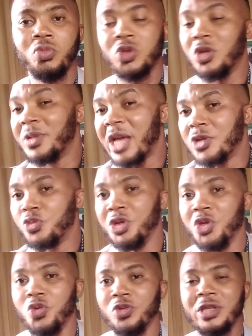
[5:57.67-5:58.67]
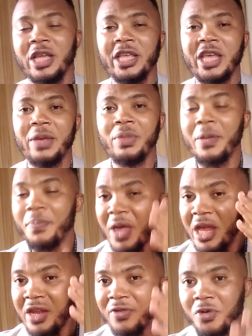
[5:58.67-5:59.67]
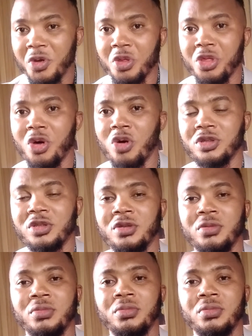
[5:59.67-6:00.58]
Sometimes we use the game A Penny for Your Thoughts.